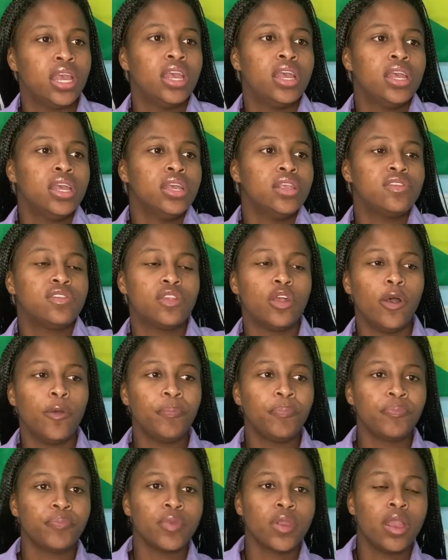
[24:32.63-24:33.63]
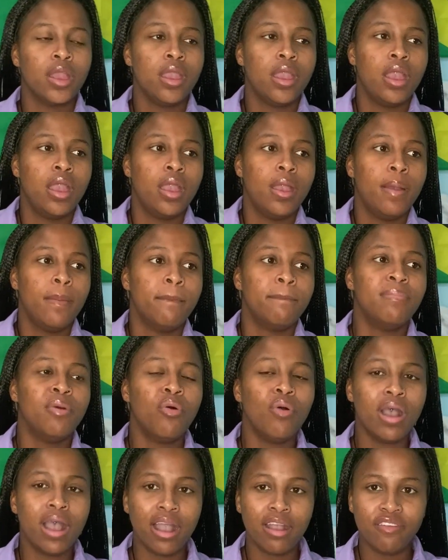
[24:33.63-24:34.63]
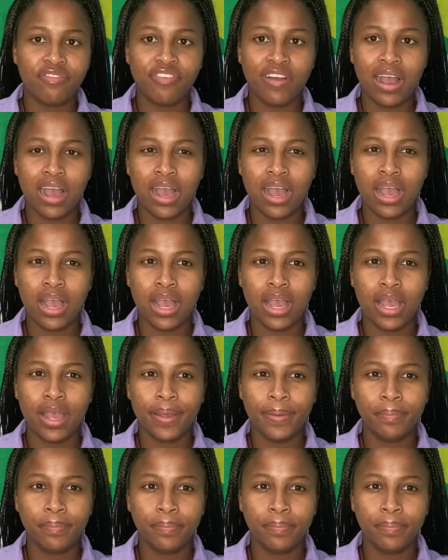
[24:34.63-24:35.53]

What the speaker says: So me walk from